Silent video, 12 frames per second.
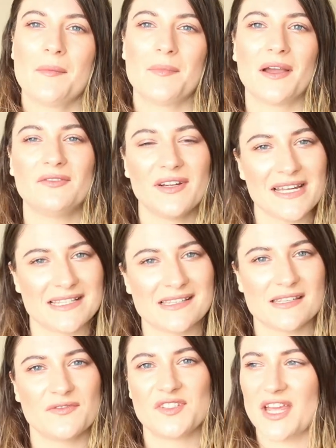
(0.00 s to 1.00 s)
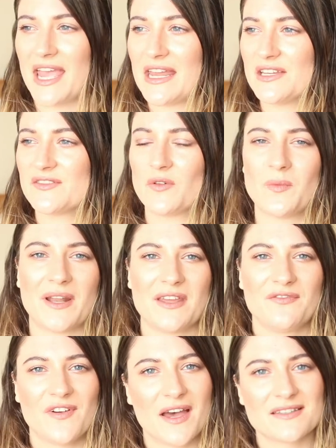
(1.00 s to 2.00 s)
My reasons have changed from when
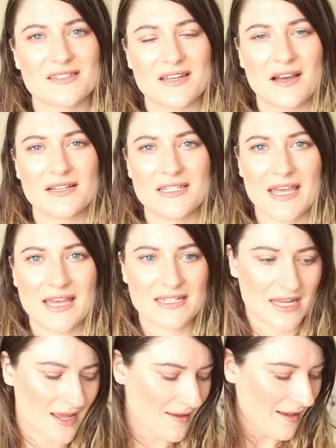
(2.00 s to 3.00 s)
I first started,